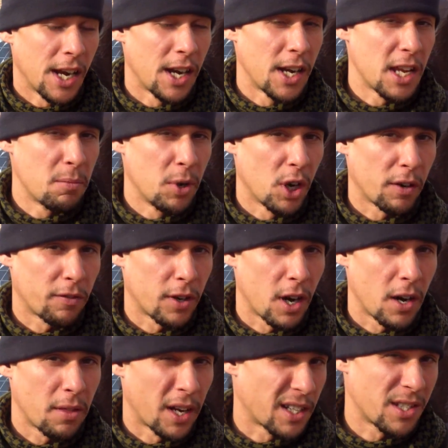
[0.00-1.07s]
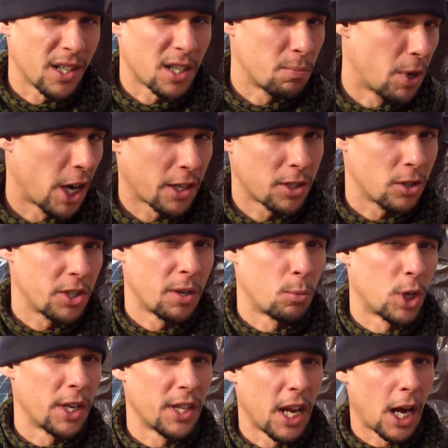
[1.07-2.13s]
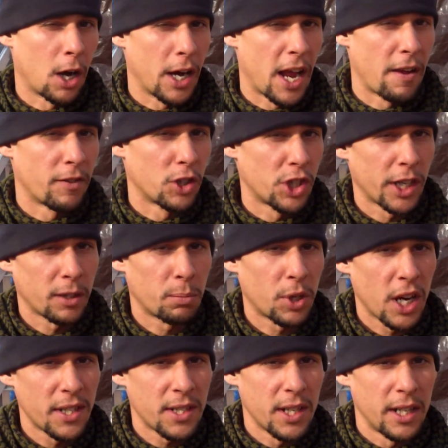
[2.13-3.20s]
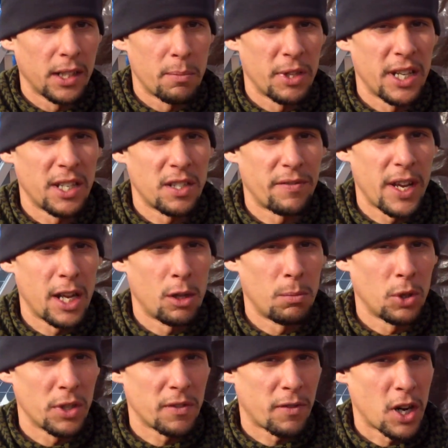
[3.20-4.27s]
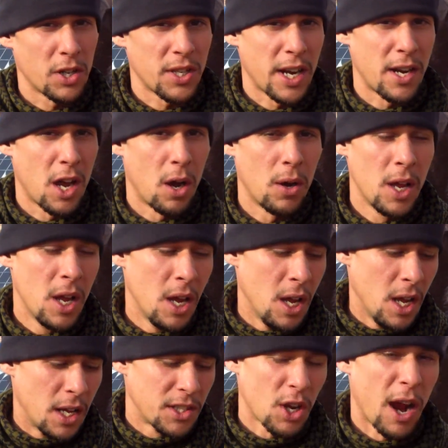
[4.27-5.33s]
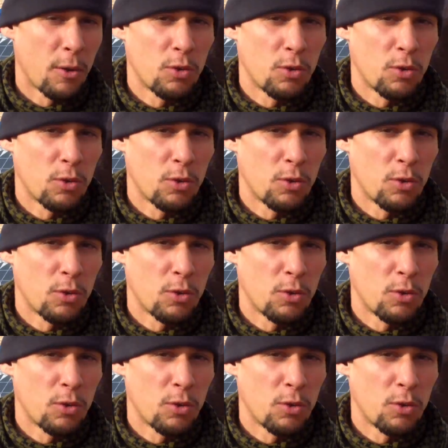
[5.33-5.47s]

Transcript: get an ebook for $6 or somewhere in the area. I haven't checked the price lately, but it's available as far as I know.